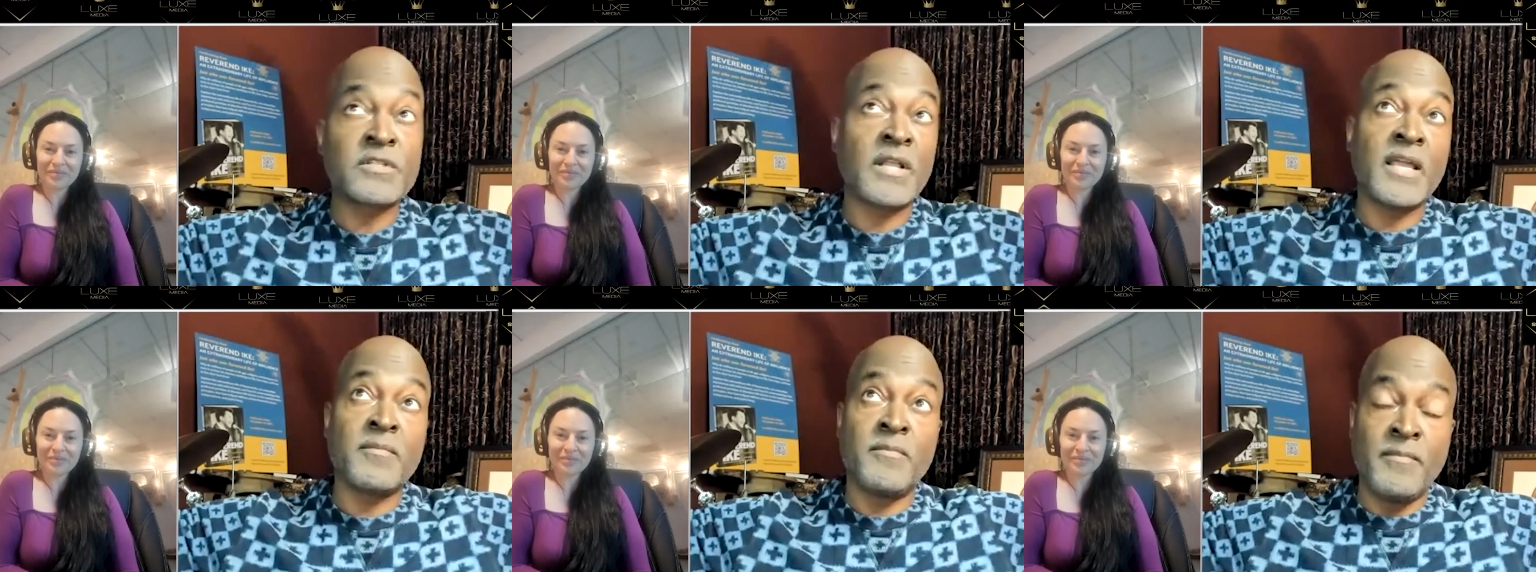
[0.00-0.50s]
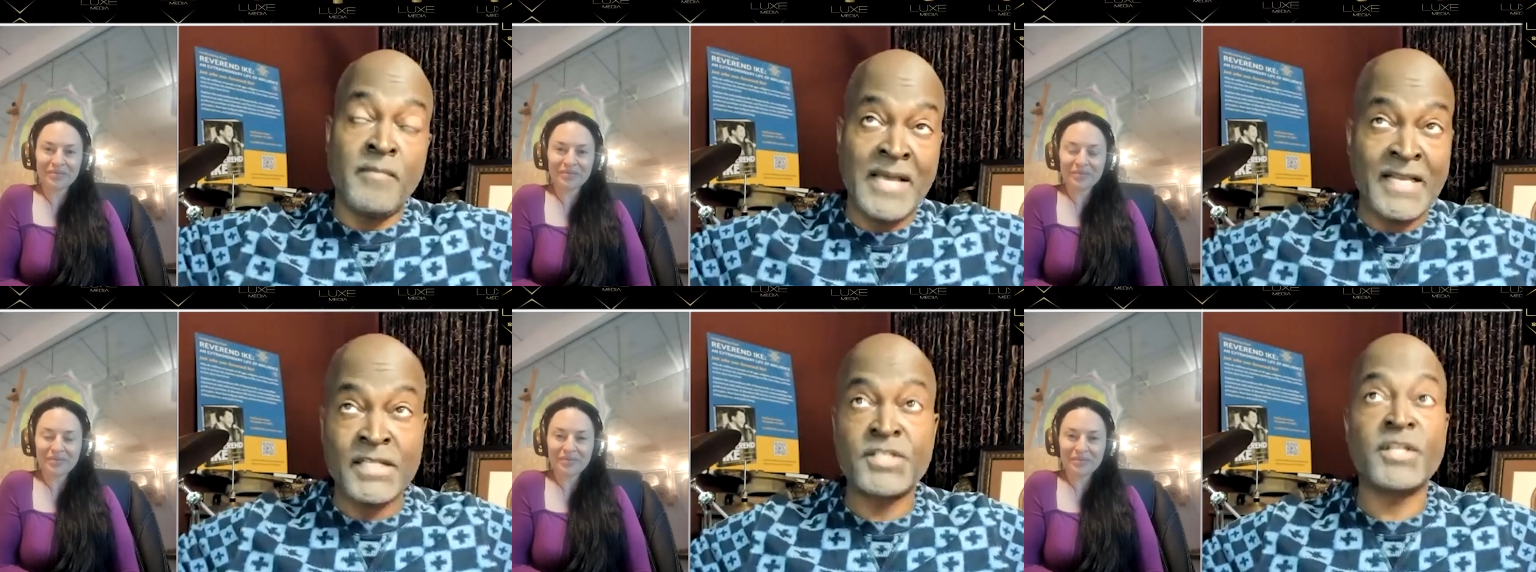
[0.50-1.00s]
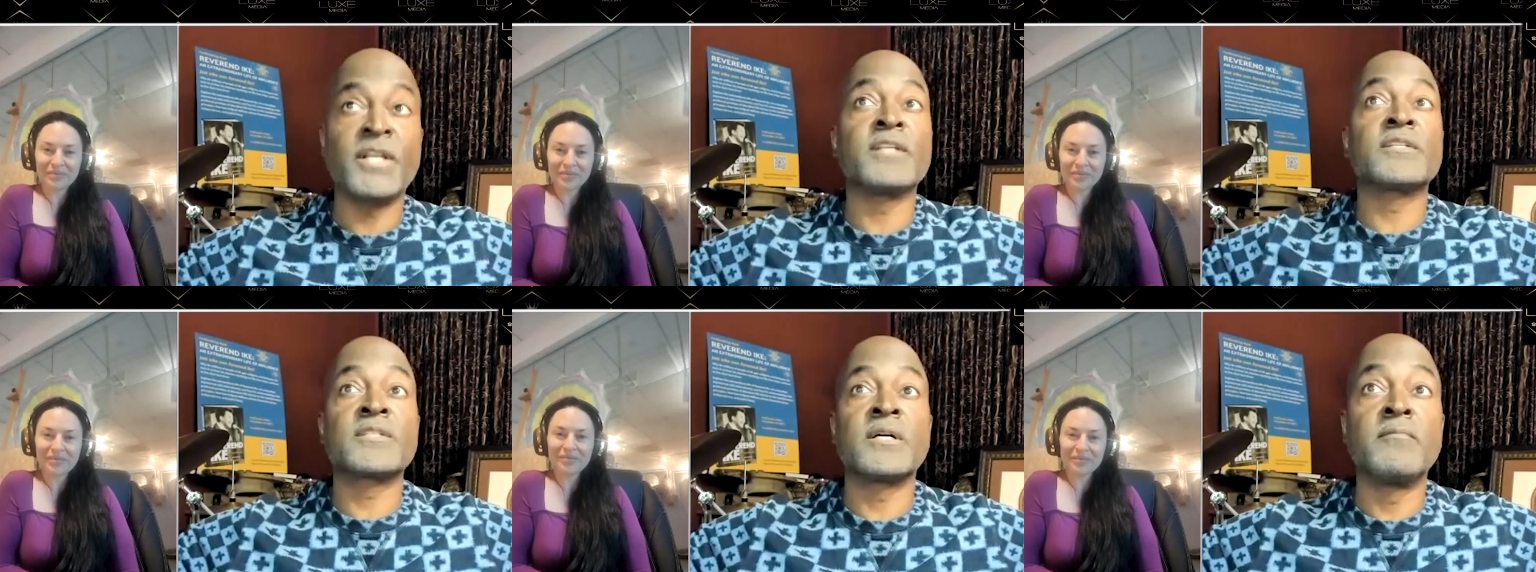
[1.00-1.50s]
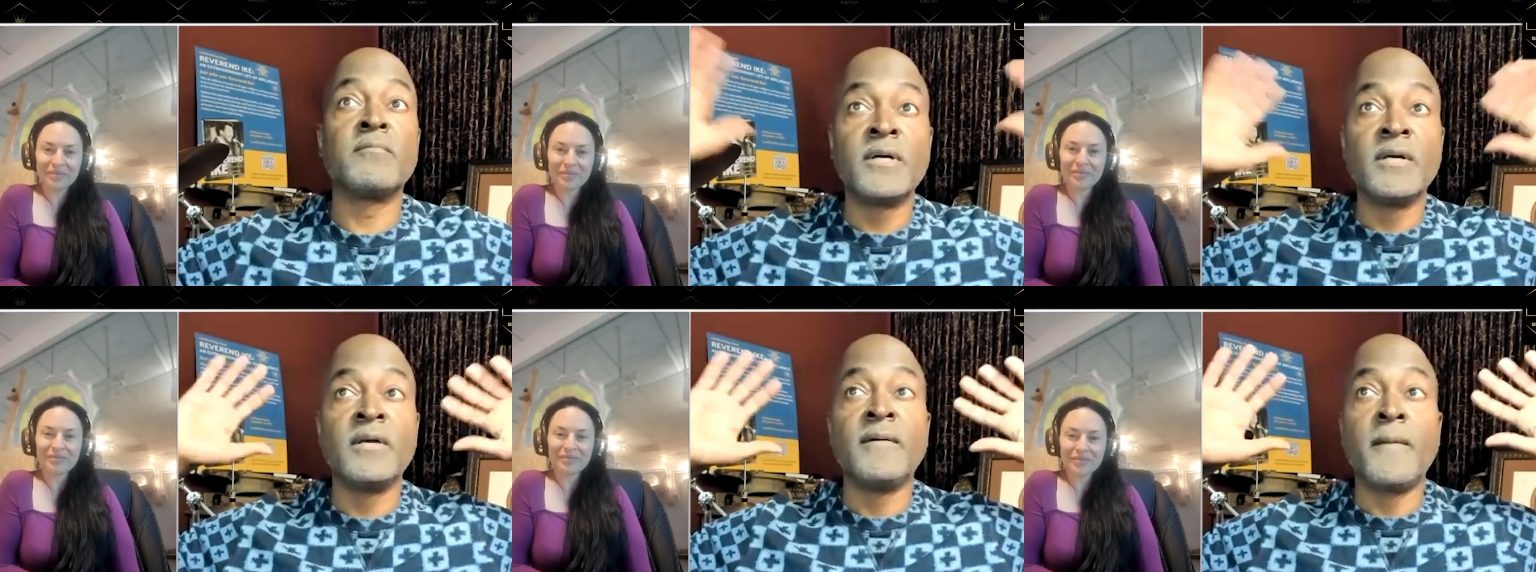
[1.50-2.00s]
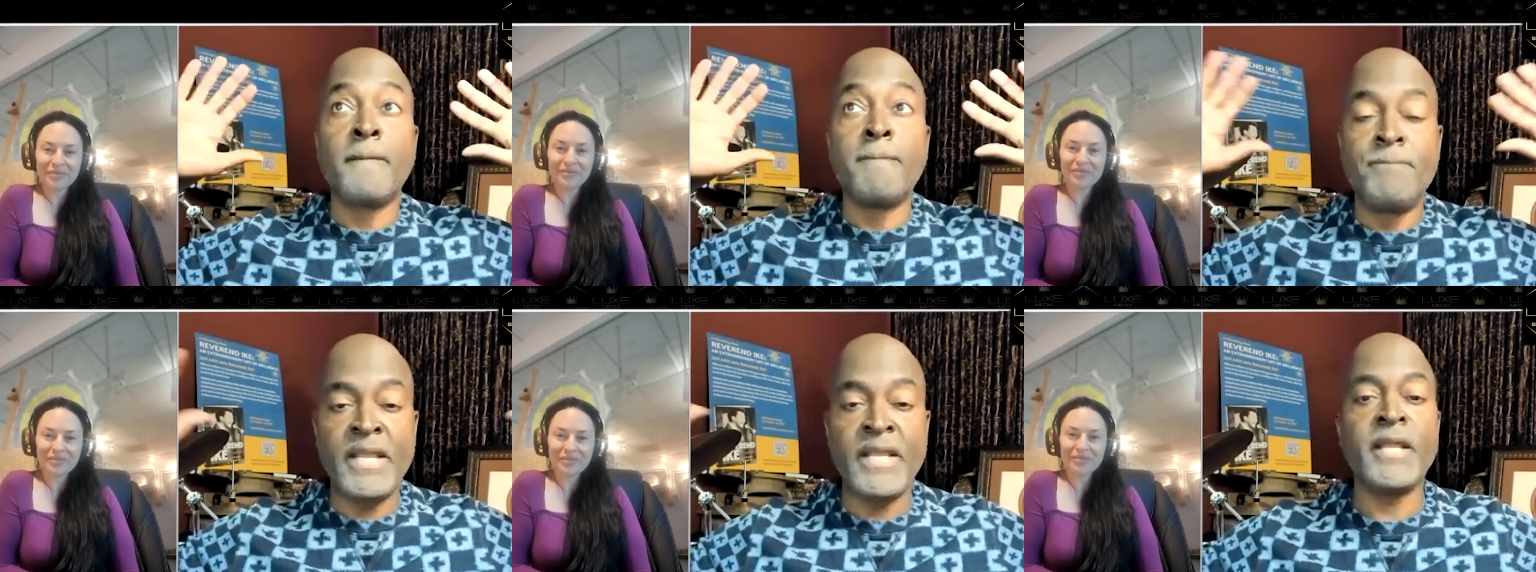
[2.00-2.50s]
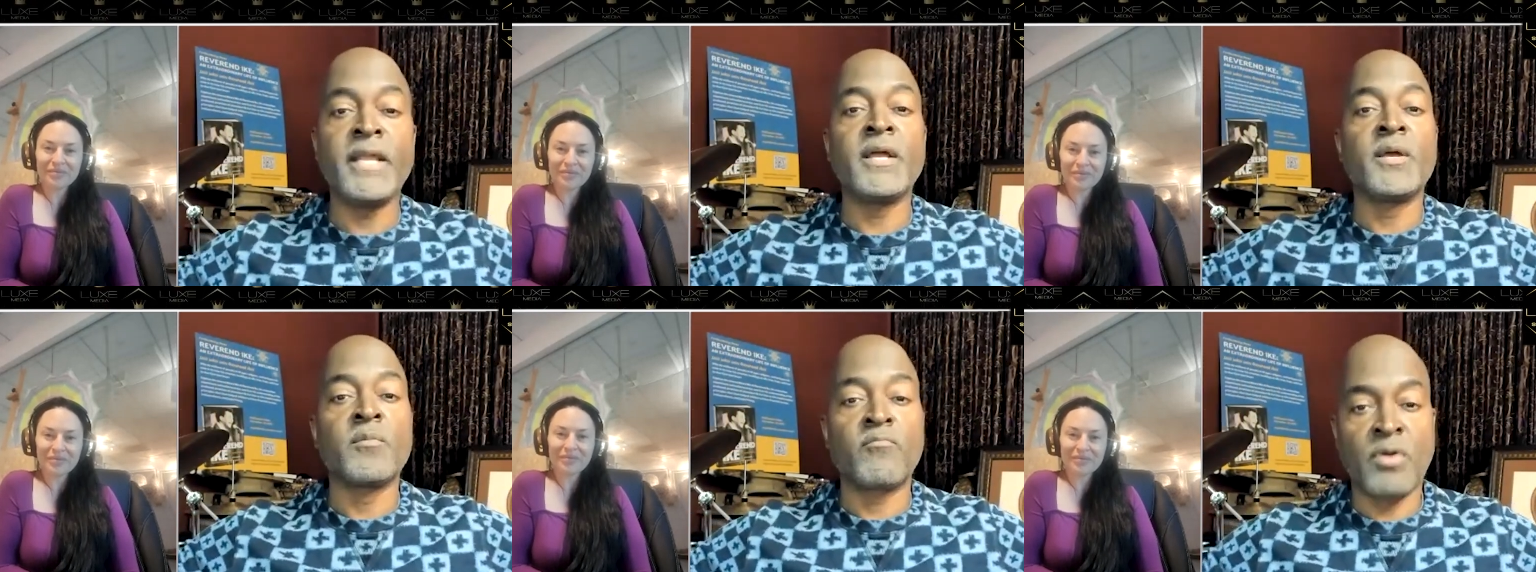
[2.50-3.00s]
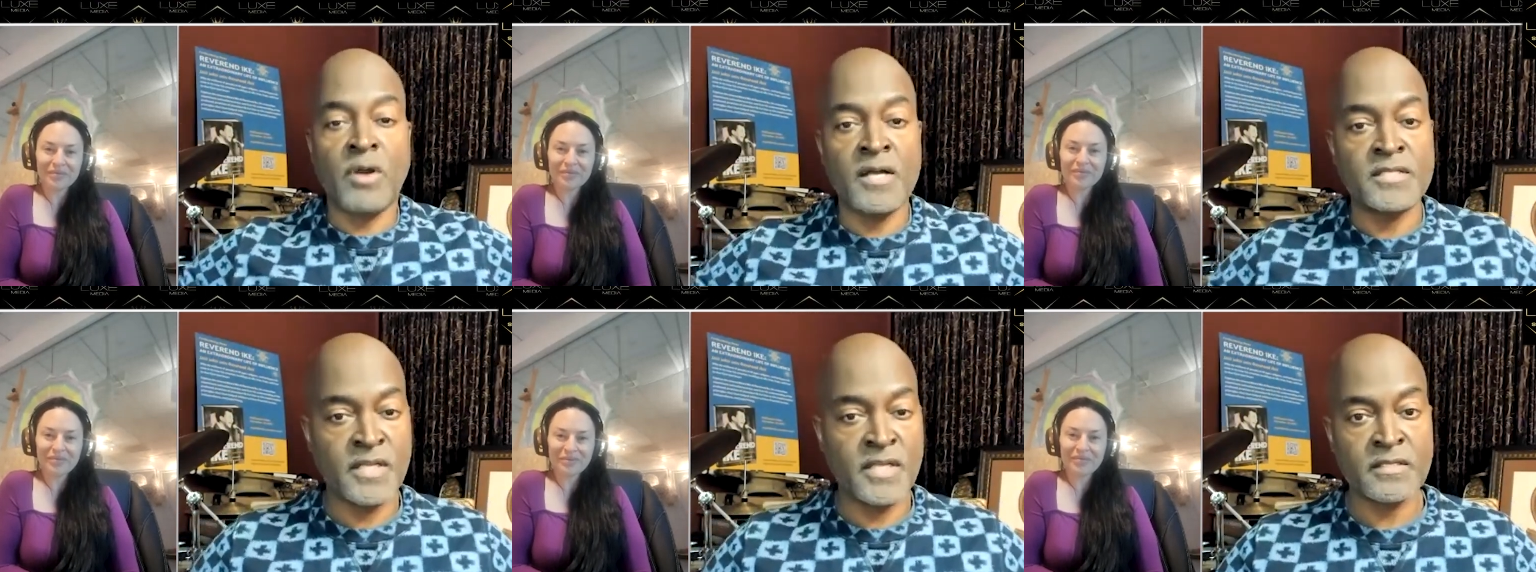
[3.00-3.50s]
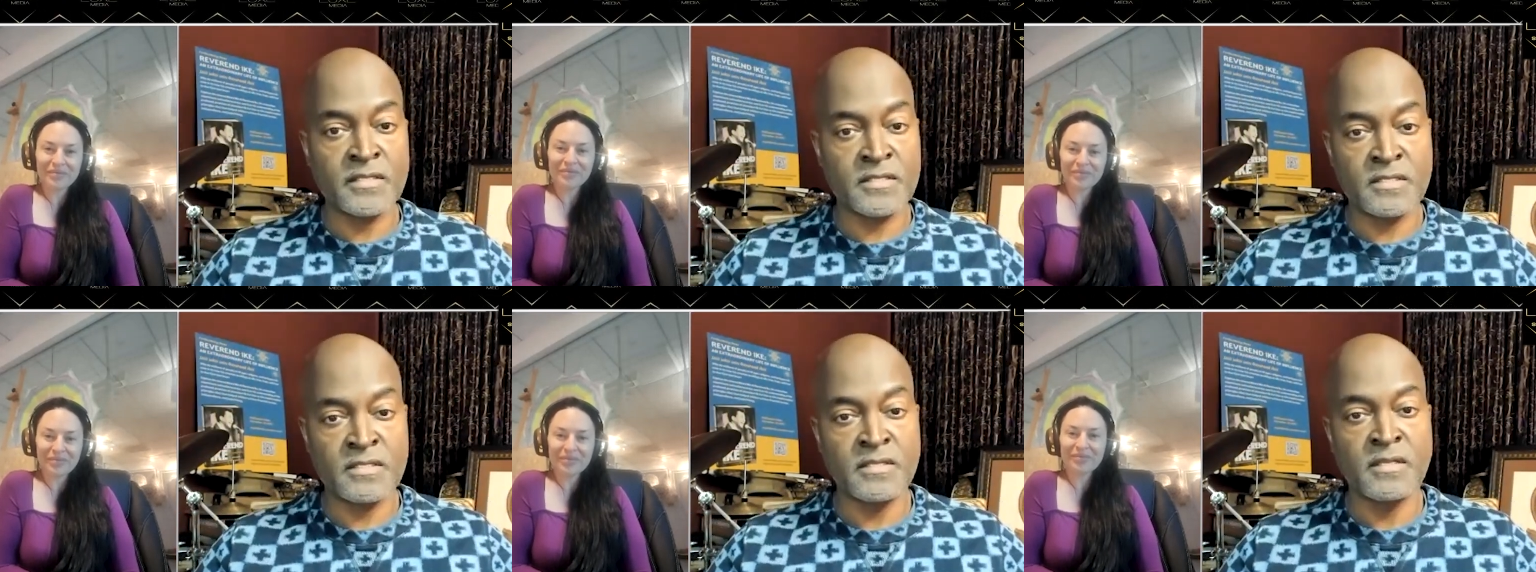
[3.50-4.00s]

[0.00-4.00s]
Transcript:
Speaker 1: like managing some big projects